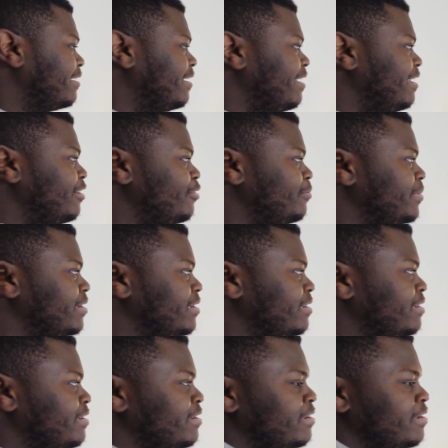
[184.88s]
a little bit.
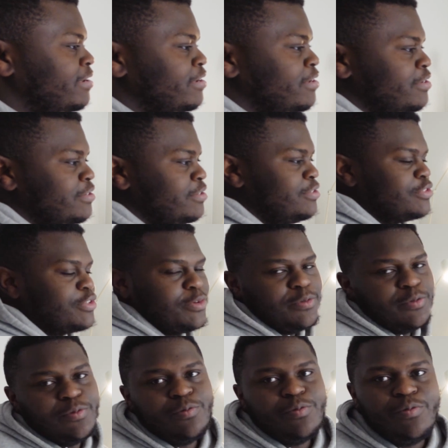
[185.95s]

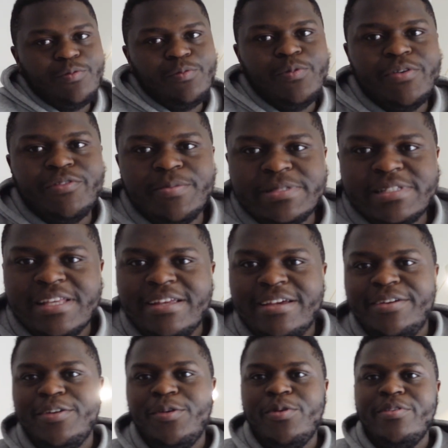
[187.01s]
So whether I'm
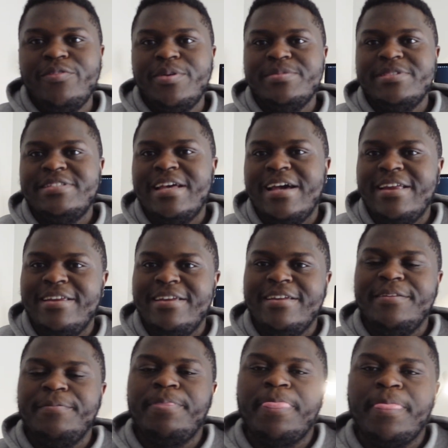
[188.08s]
sitting or whether I'm
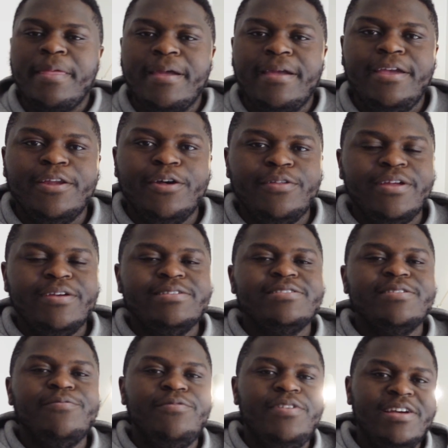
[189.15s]
standing, there is
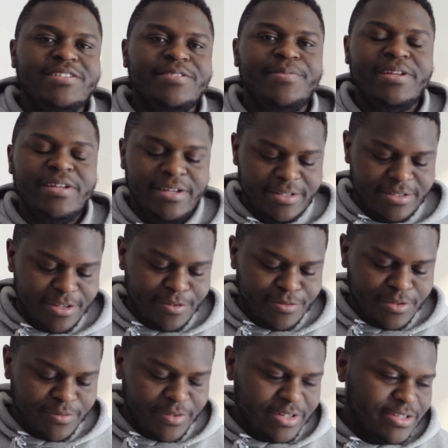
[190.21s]
some flexibility in terms
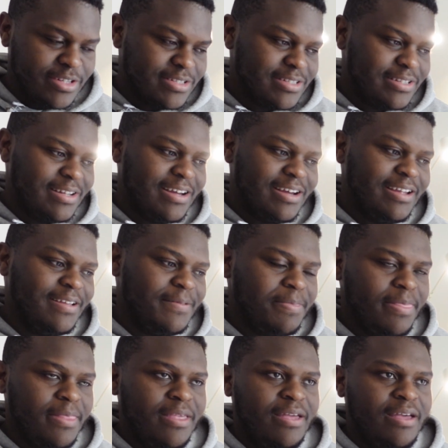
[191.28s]
of adjusting the height.
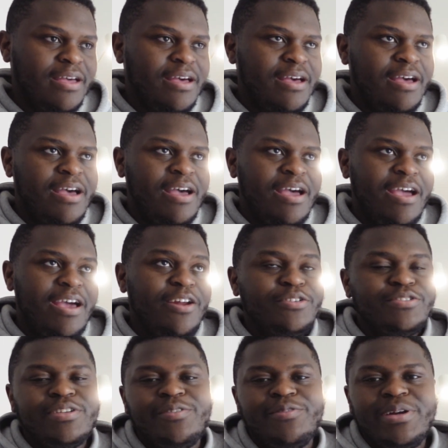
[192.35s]
And
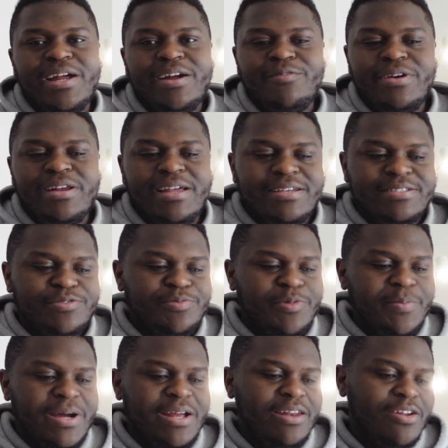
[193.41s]
also when I realized from
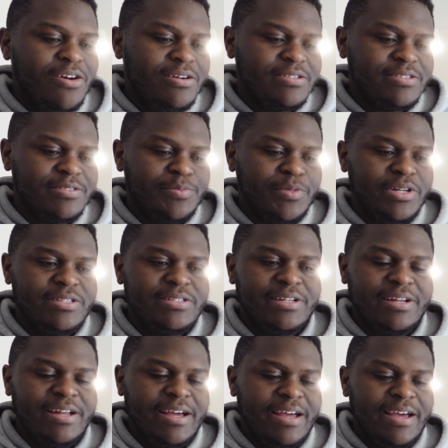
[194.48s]
my last monitor
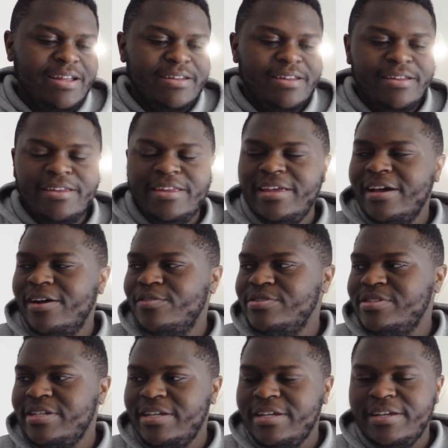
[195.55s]
that I had, the
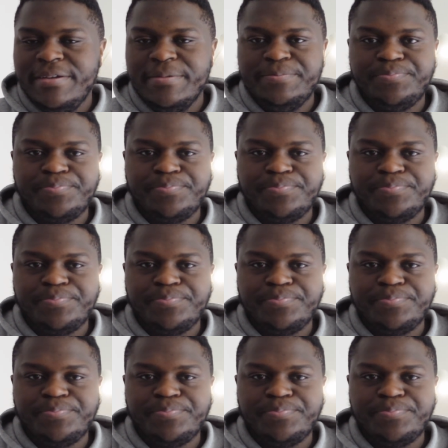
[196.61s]
LG